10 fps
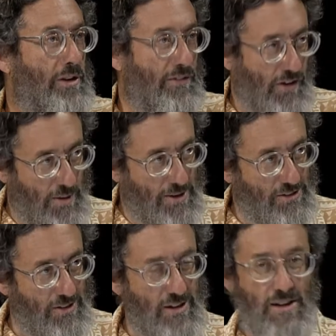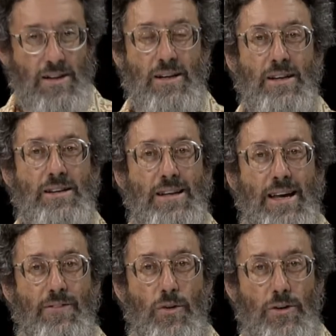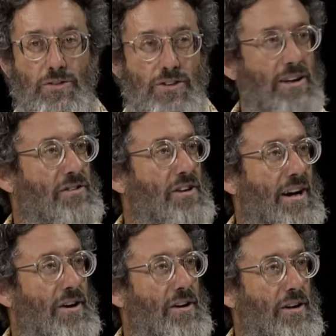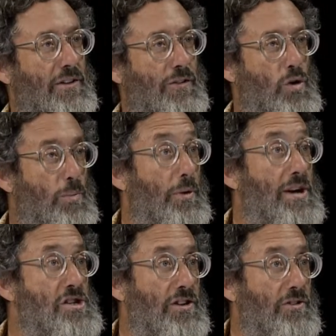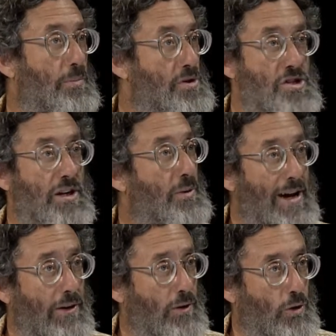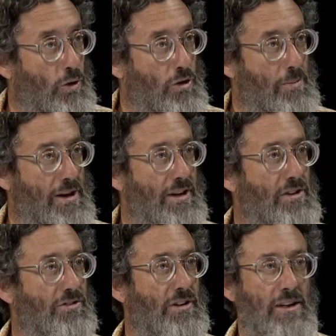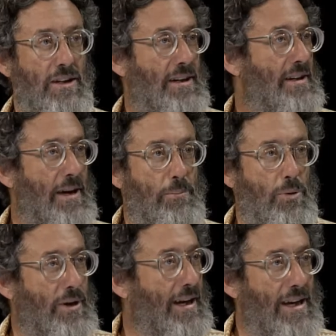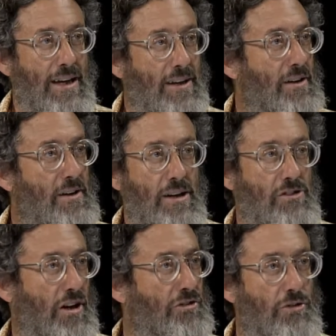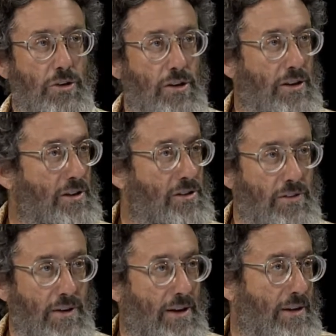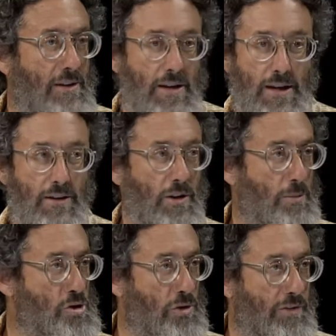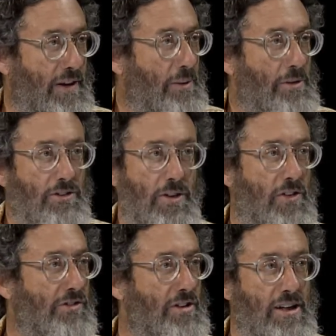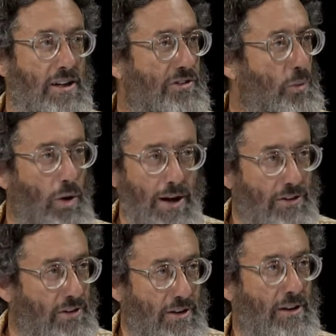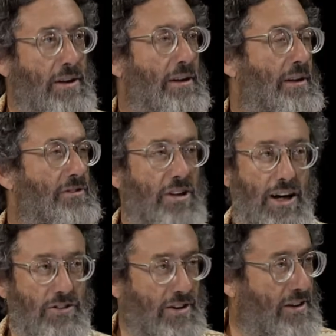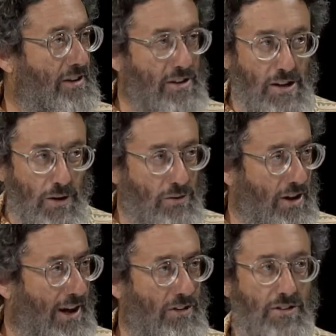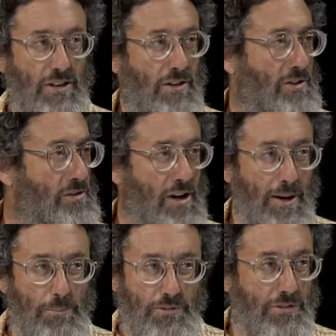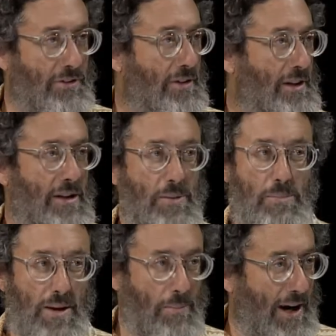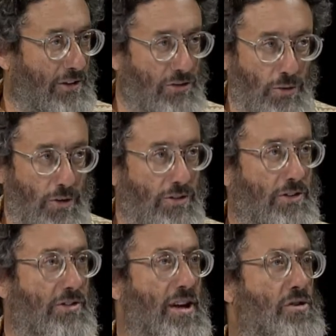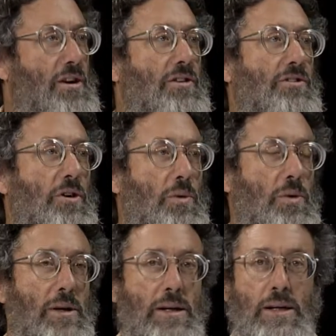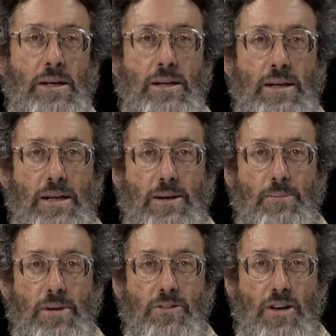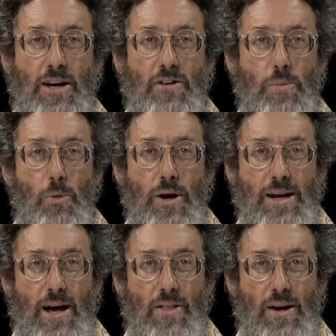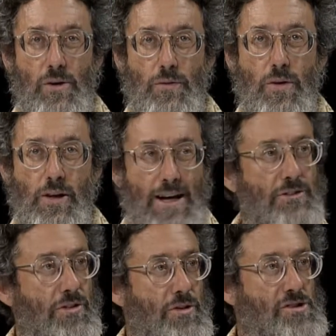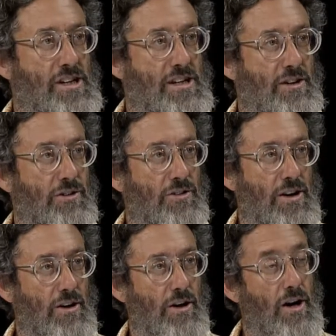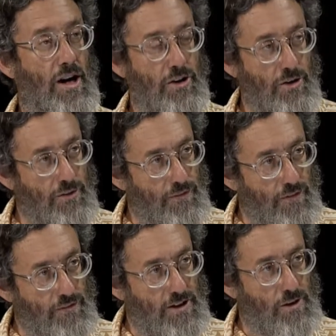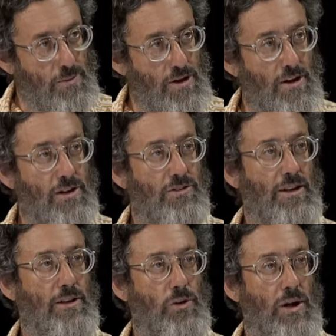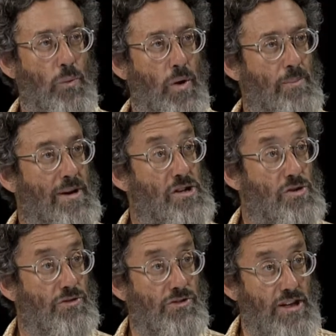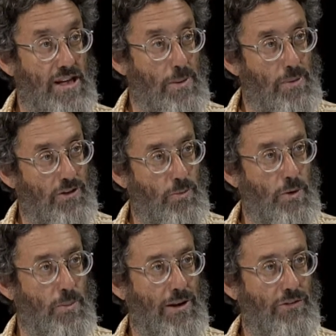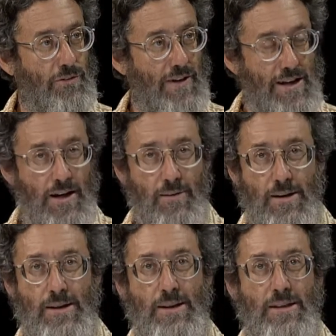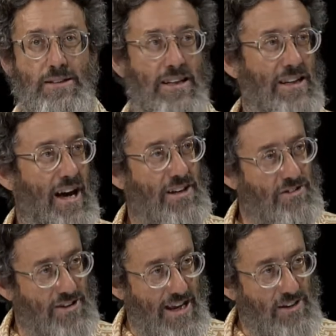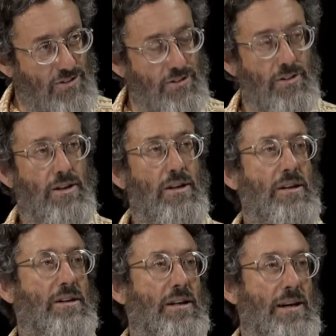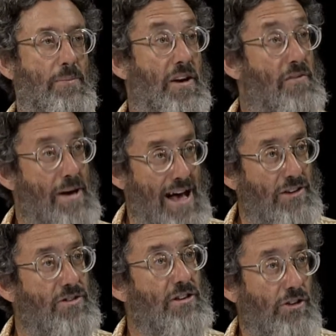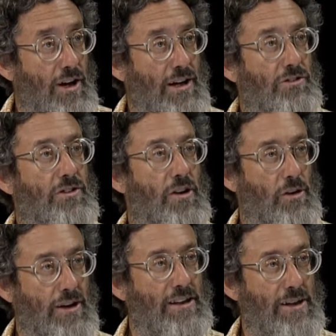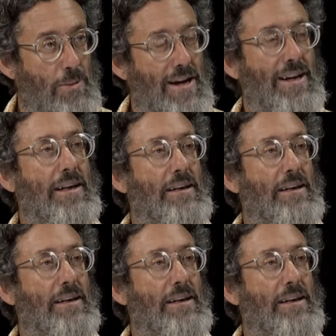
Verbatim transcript: environment, and have grown sick and tired of corporations pushing around local communities and putting in industrial and, and, and commercial developments that the city doesn't want. Mm-hmm. Toxic, you know, toxic dumps, big box stores, etc. So um, it's gotten to the point now that over the last 13 years, there are 150 communities, including one major city, Pittsburgh, Pennsylvania, in nine states, um, that have passed these laws that are legally binding.